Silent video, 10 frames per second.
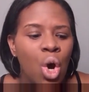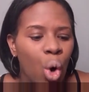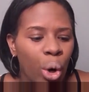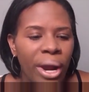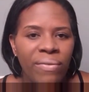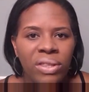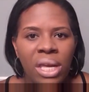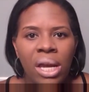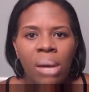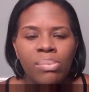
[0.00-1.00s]
or
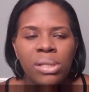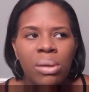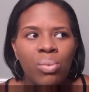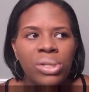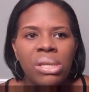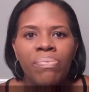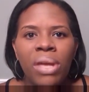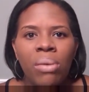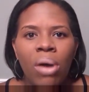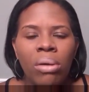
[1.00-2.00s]
everything comes with
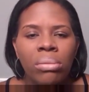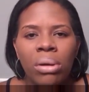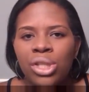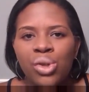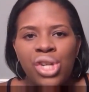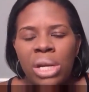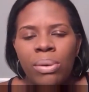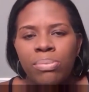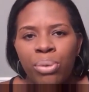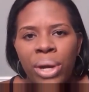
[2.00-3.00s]
something associated
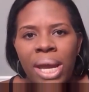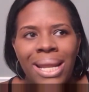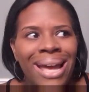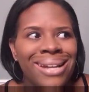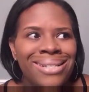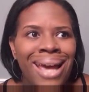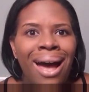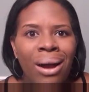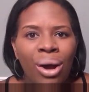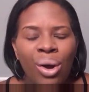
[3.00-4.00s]
with bread, like a
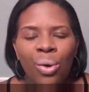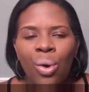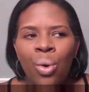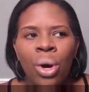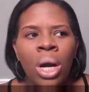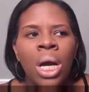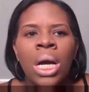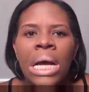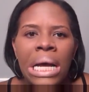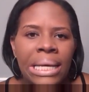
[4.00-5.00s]
taco or
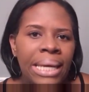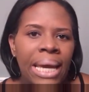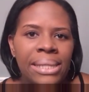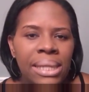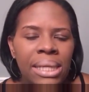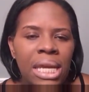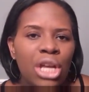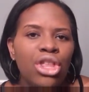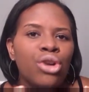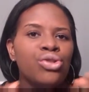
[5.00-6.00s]
a
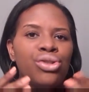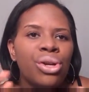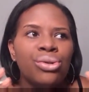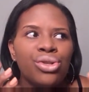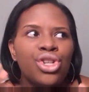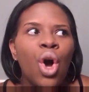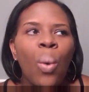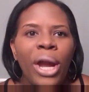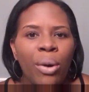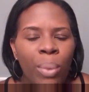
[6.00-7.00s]
quesadilla. There's no
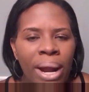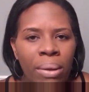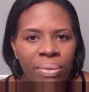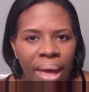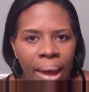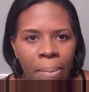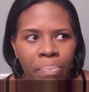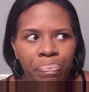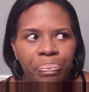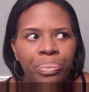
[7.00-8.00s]
way around that.
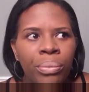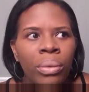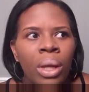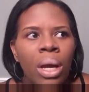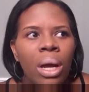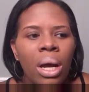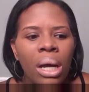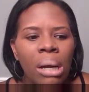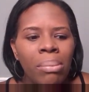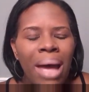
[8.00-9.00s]

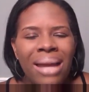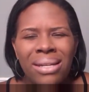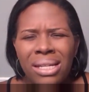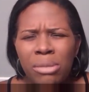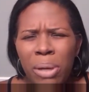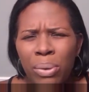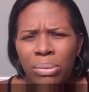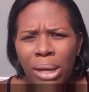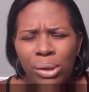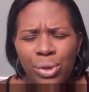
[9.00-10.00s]
I did speak with
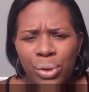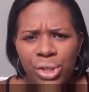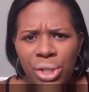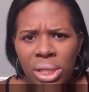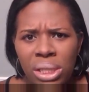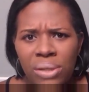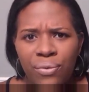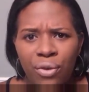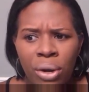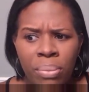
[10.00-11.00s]
my nutritionist
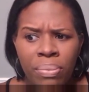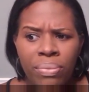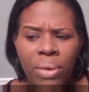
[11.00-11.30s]
from